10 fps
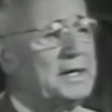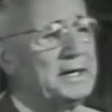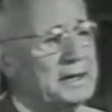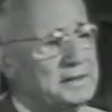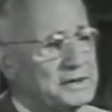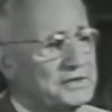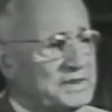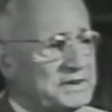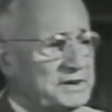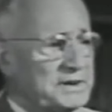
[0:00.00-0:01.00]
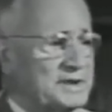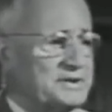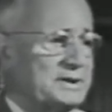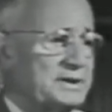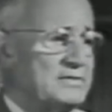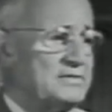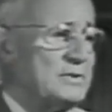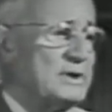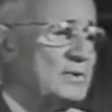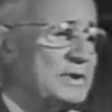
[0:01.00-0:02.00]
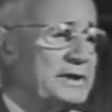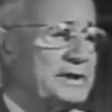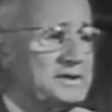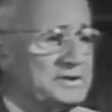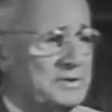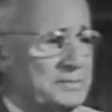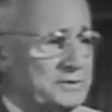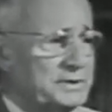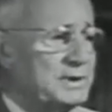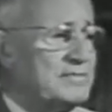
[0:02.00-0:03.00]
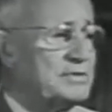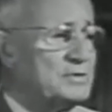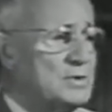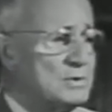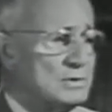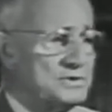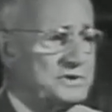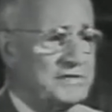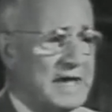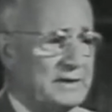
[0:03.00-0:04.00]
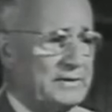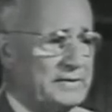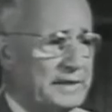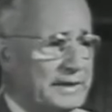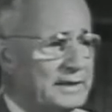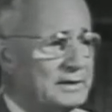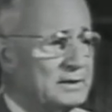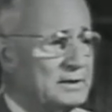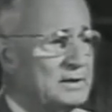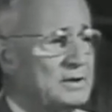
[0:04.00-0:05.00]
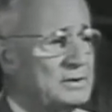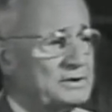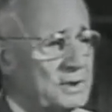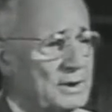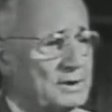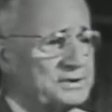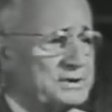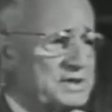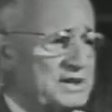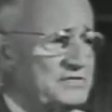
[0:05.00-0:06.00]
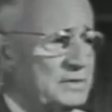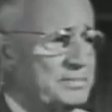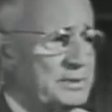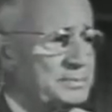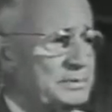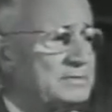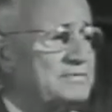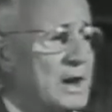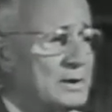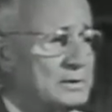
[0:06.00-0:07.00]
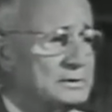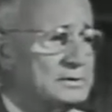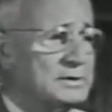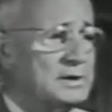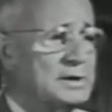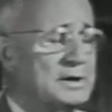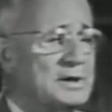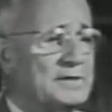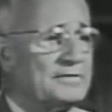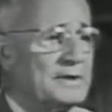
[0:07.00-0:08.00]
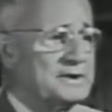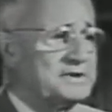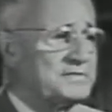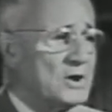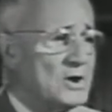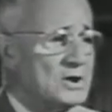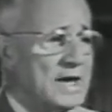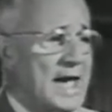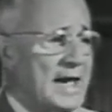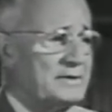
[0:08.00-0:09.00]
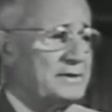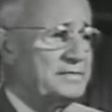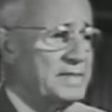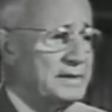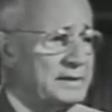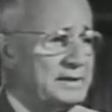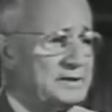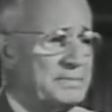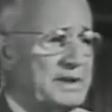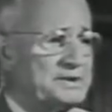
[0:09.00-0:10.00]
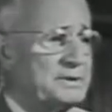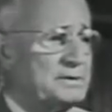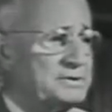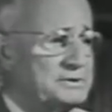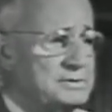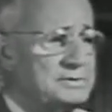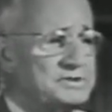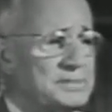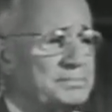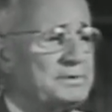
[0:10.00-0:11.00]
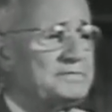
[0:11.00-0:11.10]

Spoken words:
In this visit, I shall give you a working description of the rules of accurate thinking, which all successful people follow. First of all, accurate thinking is based on two simple